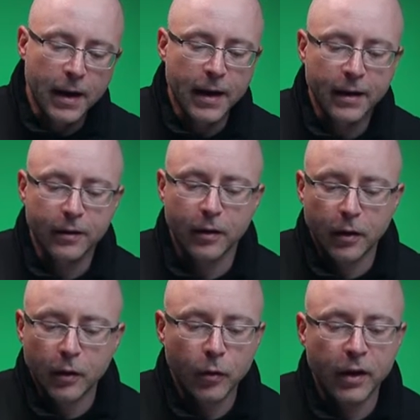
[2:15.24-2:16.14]
and
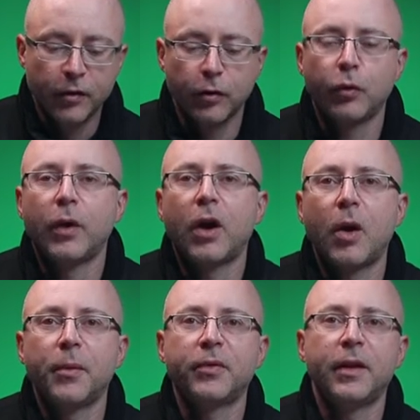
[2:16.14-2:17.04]
you don't need to tweak
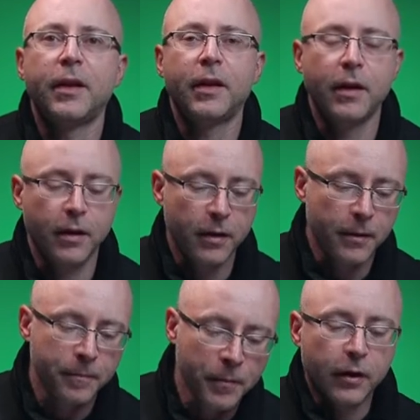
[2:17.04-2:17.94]
almost anything
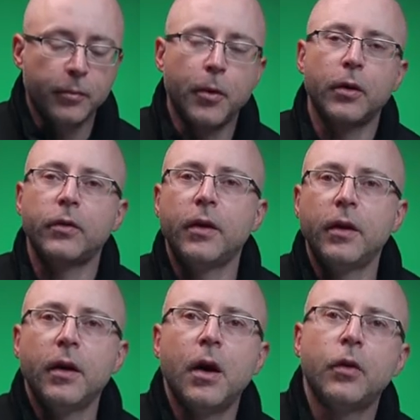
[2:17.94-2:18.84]
here. And this monitor
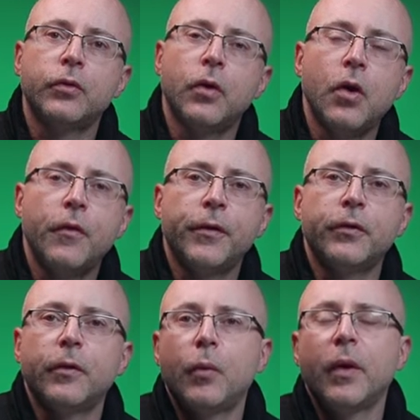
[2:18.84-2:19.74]
here also
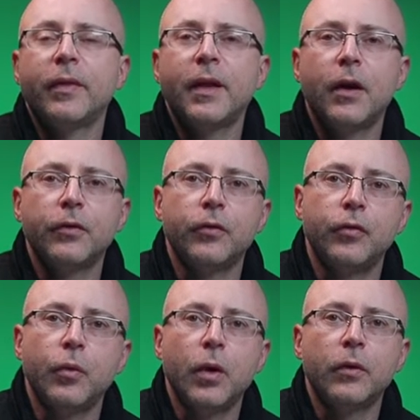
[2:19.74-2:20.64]
offers a 1000
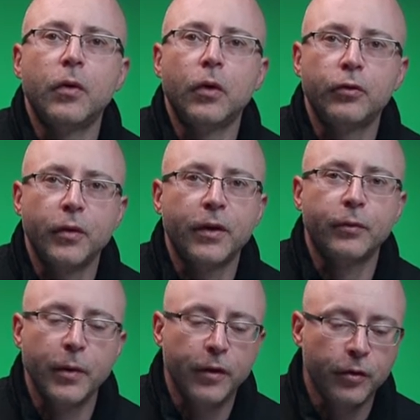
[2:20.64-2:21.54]
to 1
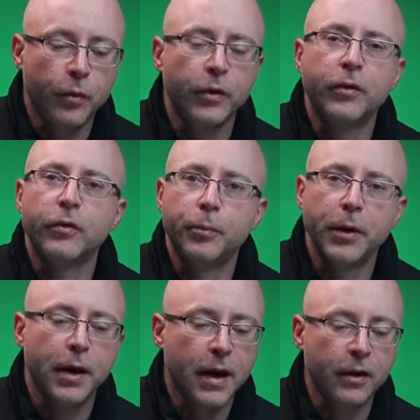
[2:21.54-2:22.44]
contrast ratio, which is
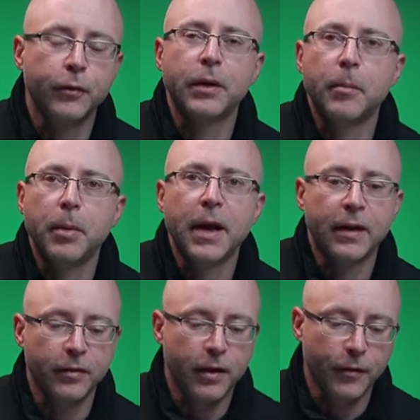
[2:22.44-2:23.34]
pretty nice for the
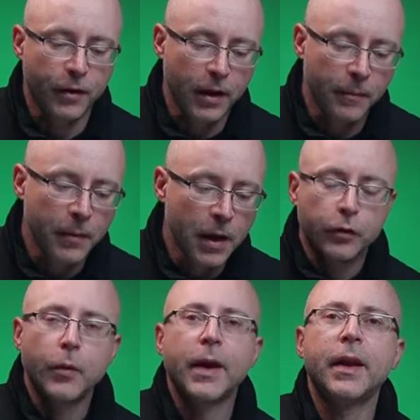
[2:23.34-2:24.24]
blacks and everything.
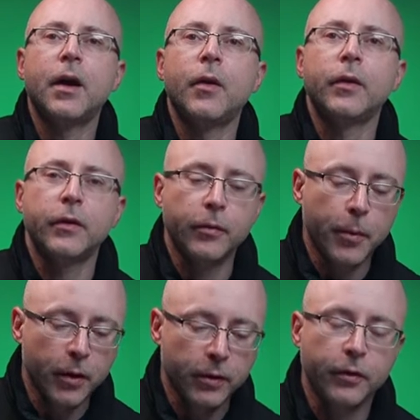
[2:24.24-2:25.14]
So right now, this
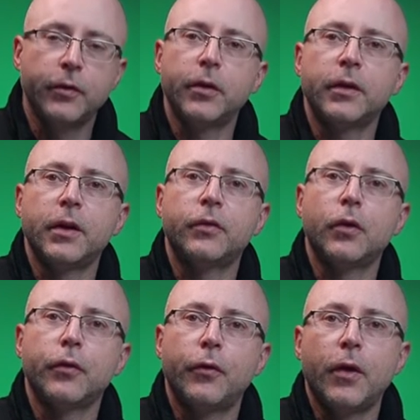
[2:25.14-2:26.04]
monitor is currently
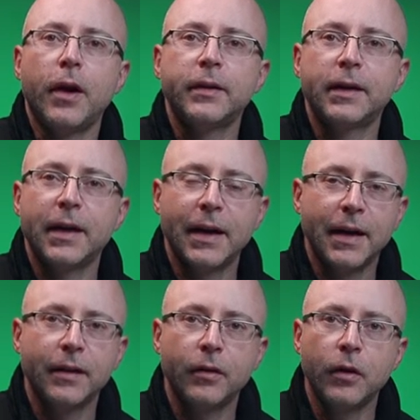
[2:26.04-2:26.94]
sold for
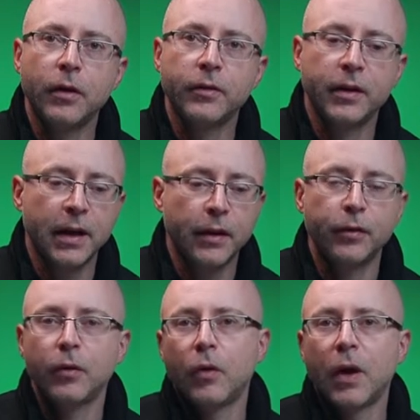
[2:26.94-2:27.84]
$199. And
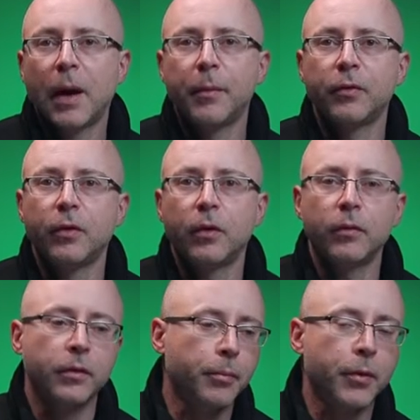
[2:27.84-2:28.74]
as you know,
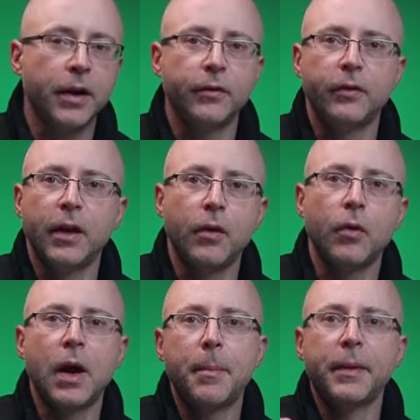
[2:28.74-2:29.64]
Amazon, the prices, they
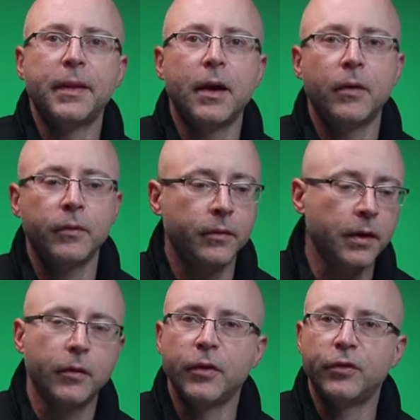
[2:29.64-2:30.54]
go up and down,
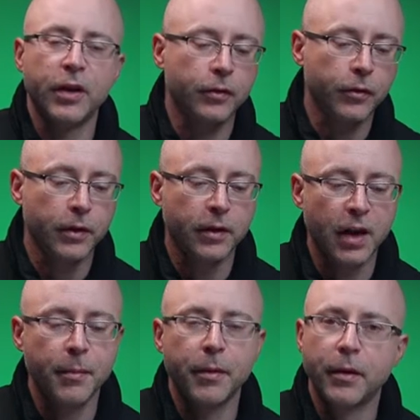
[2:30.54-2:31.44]
you know, it changes all the
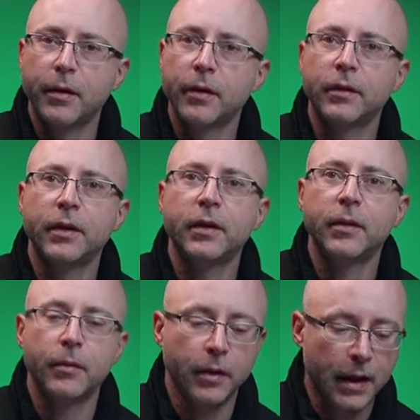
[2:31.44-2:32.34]
time. But currently
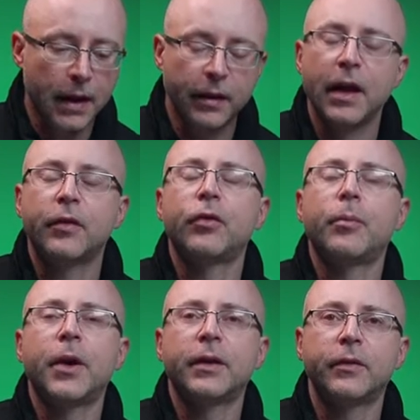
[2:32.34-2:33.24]
the, the actual
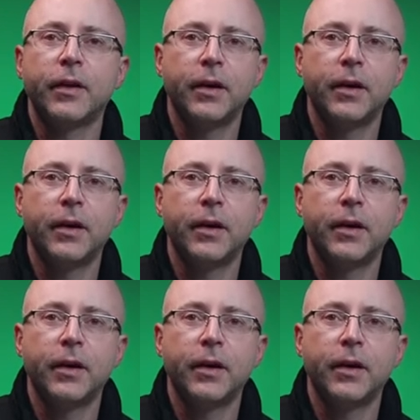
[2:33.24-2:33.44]
price is